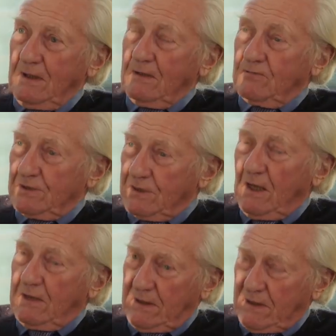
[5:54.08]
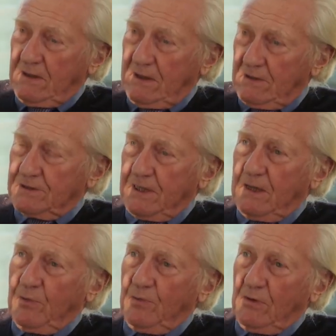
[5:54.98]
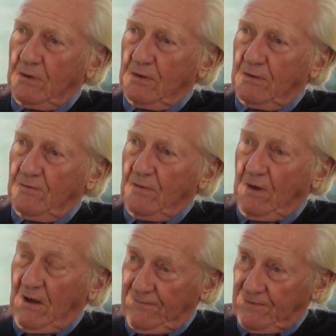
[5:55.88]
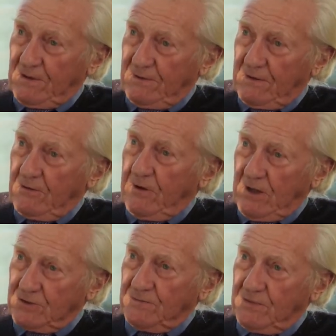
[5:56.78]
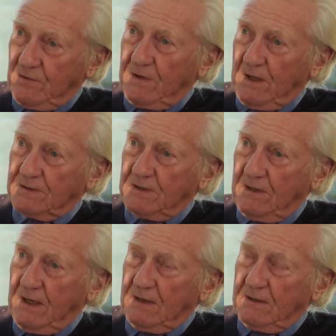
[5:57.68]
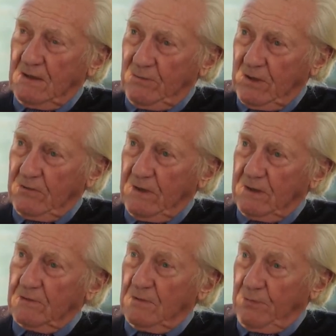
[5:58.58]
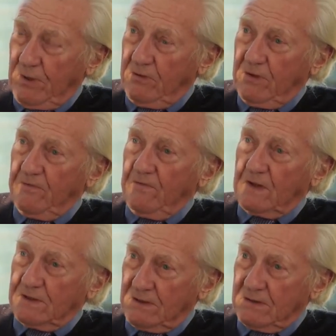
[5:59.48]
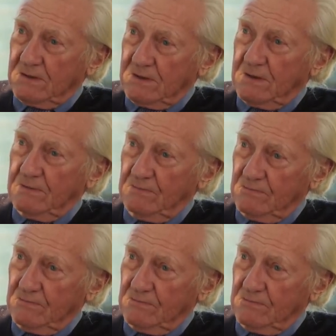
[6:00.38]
It was, I think, inescapable. After the crash of 2008, there'd be a great period of uncertainty.